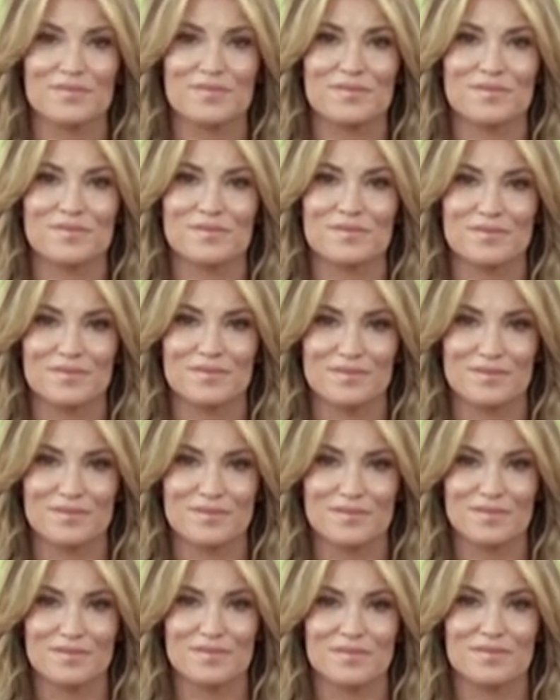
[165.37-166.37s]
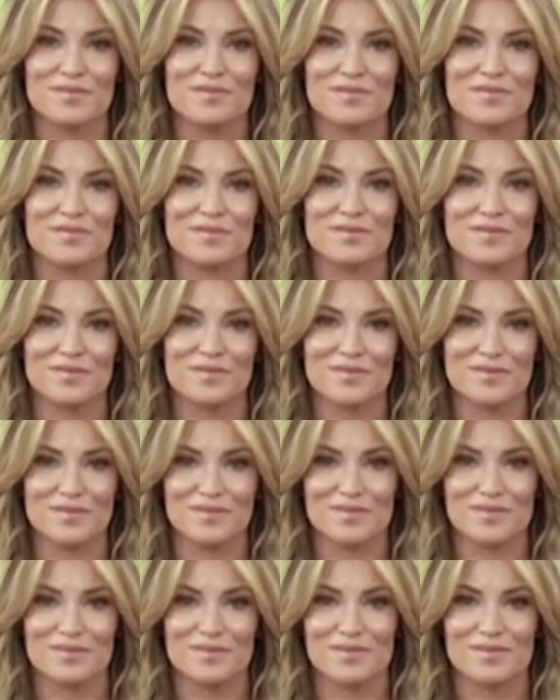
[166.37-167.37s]

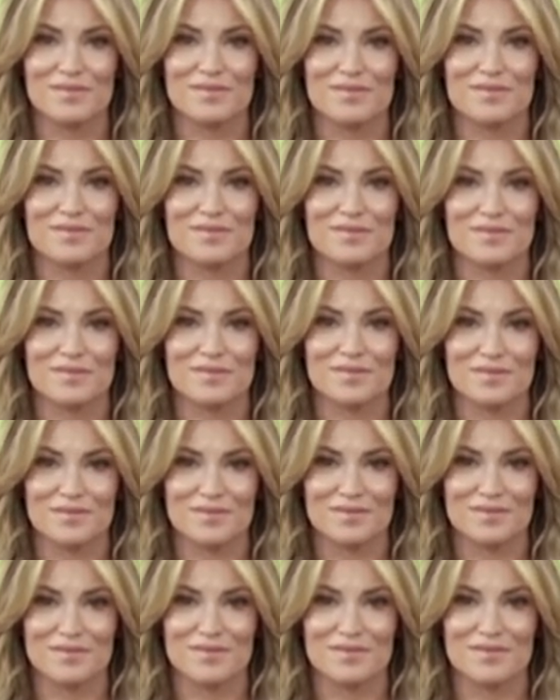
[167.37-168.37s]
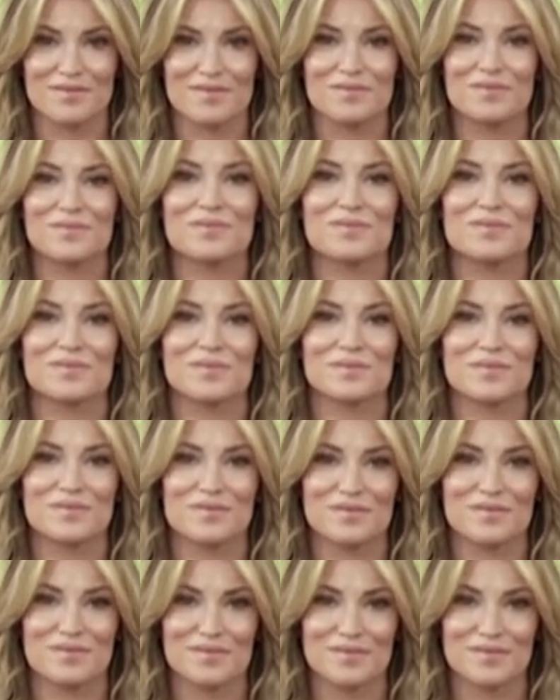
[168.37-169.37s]

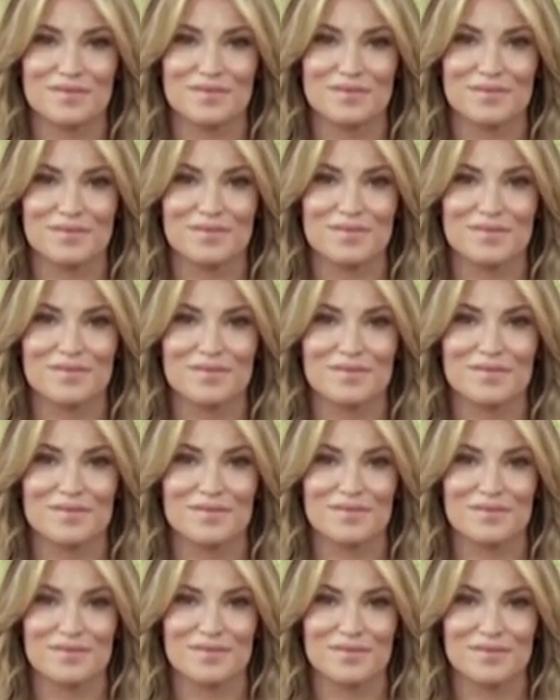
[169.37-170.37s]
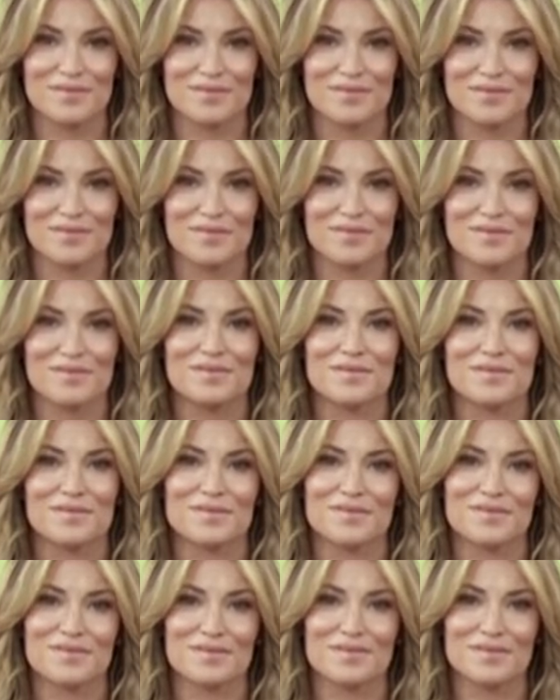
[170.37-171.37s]

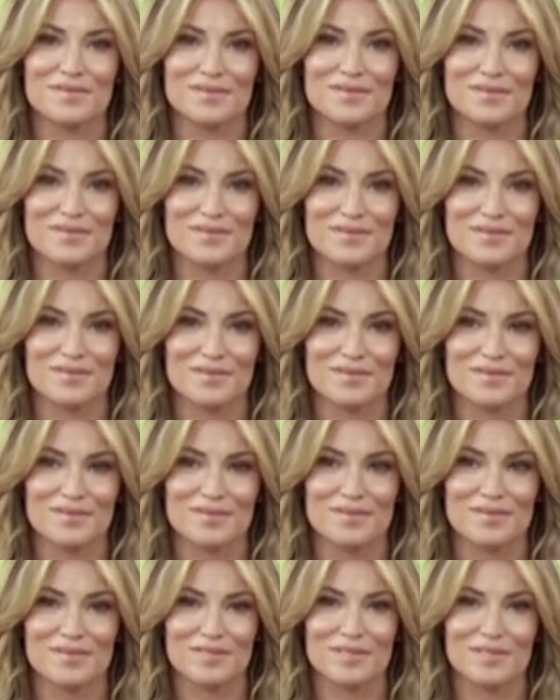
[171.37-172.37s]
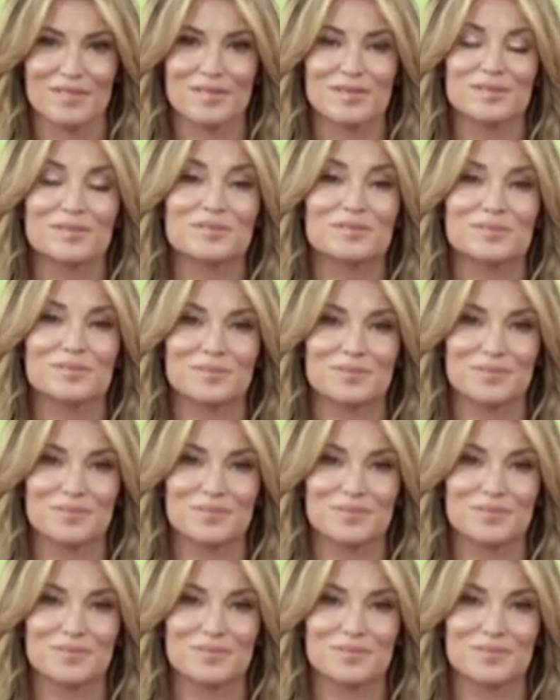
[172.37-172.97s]
(not speaking)